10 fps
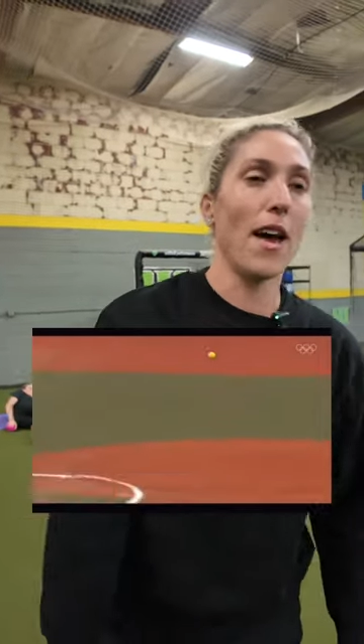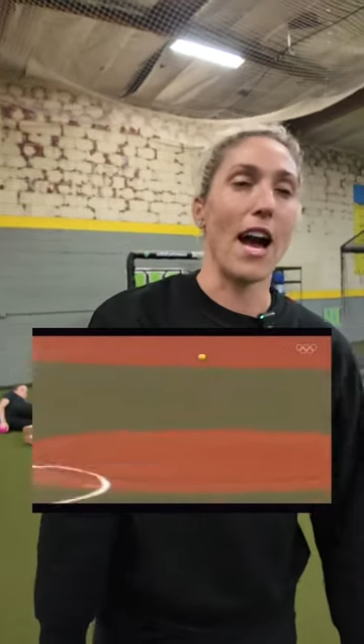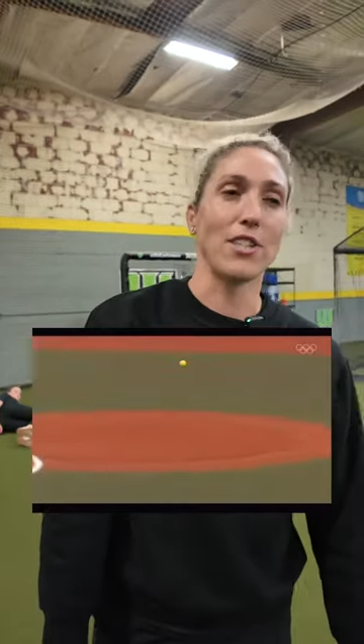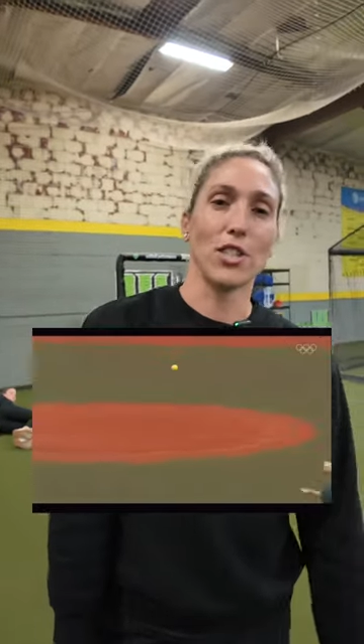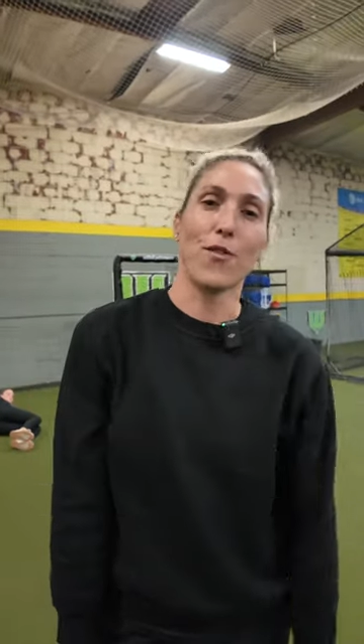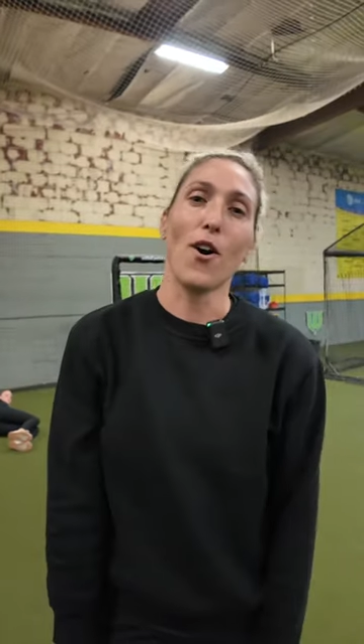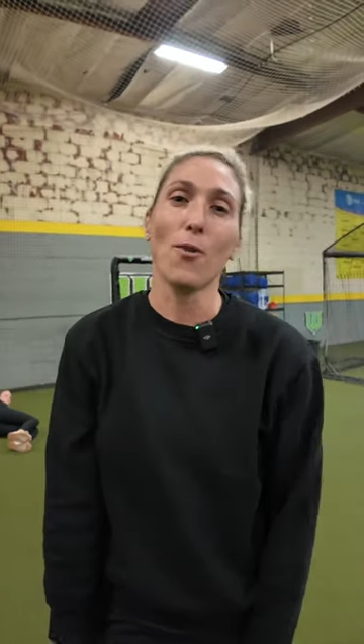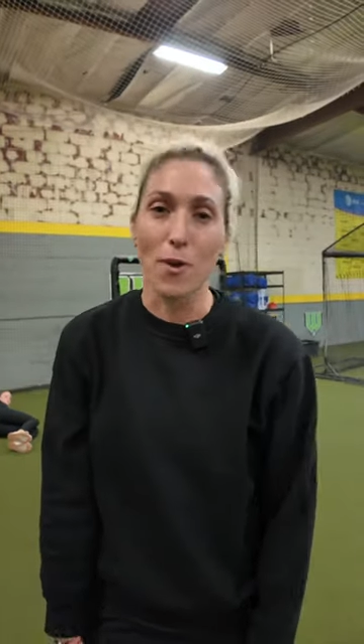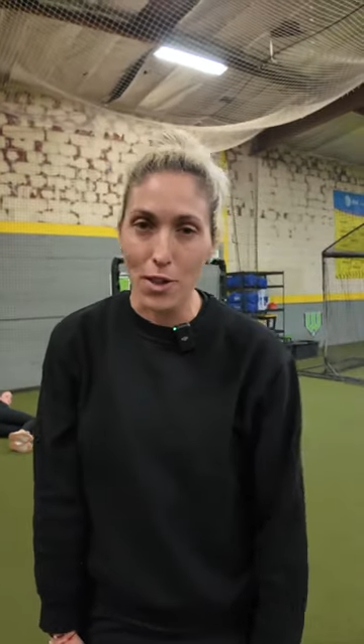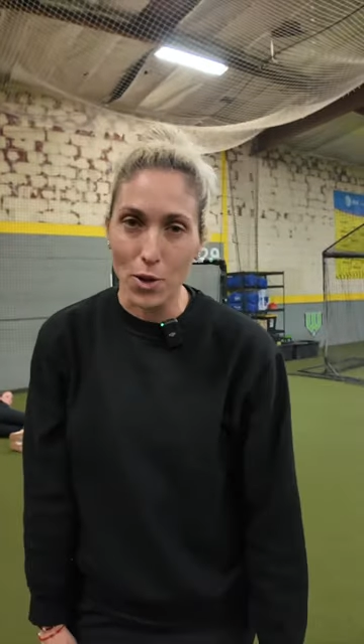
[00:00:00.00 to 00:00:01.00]
I just felt
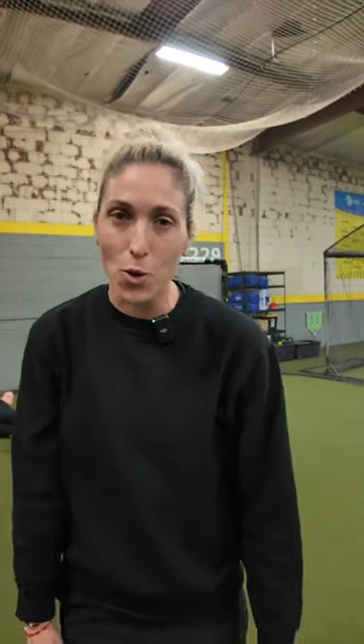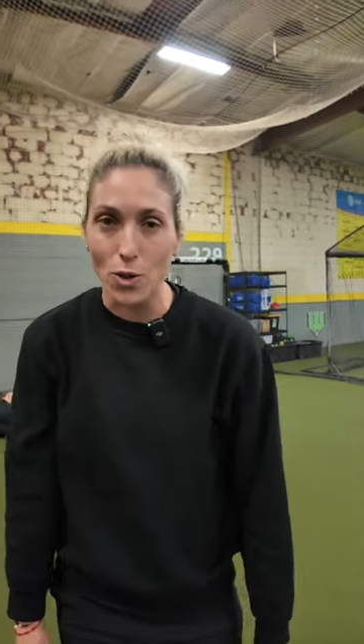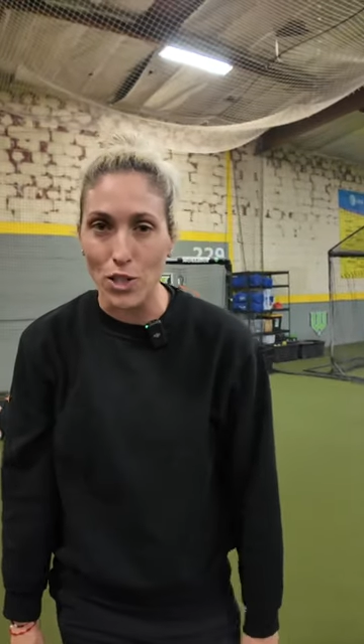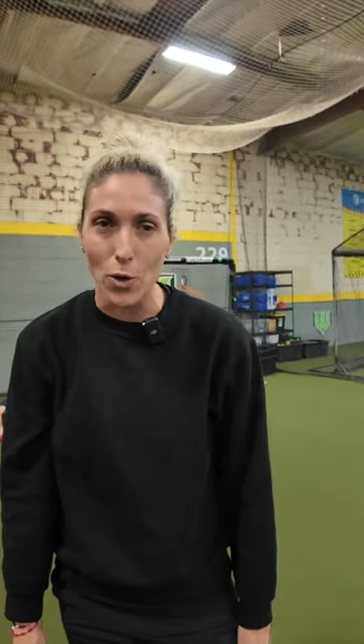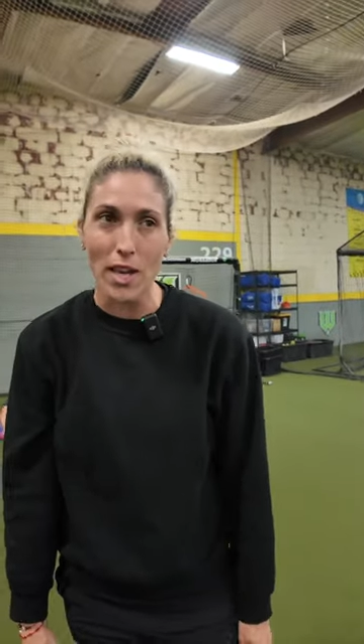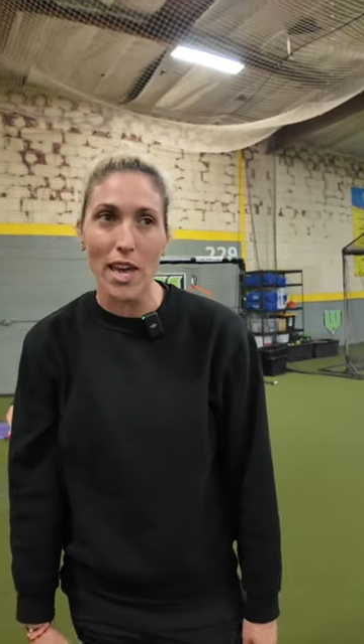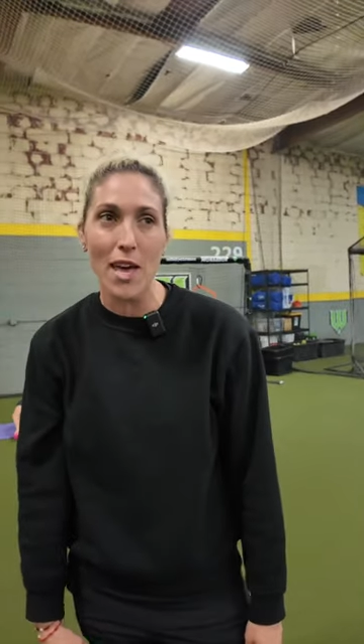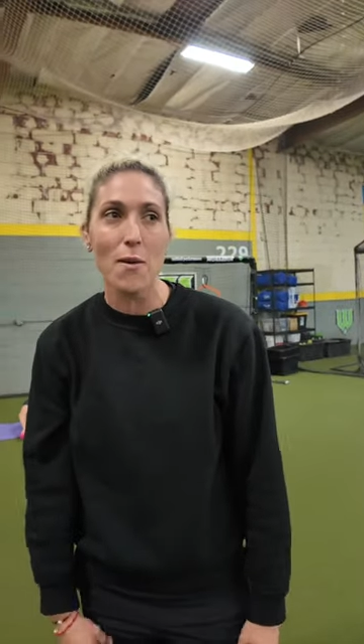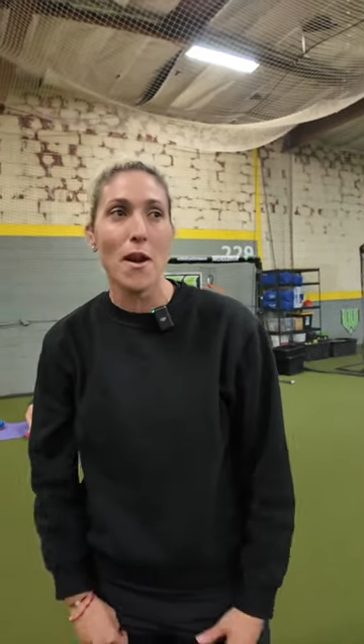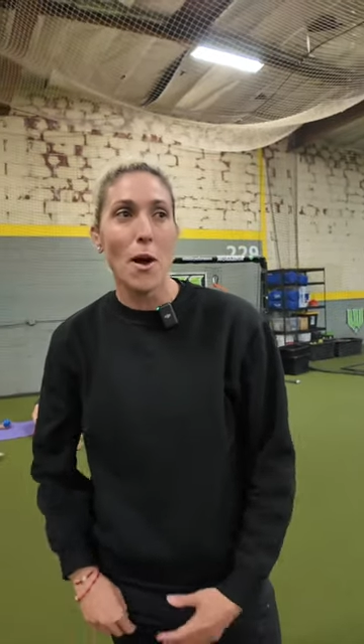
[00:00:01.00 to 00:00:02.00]
really cool doing it.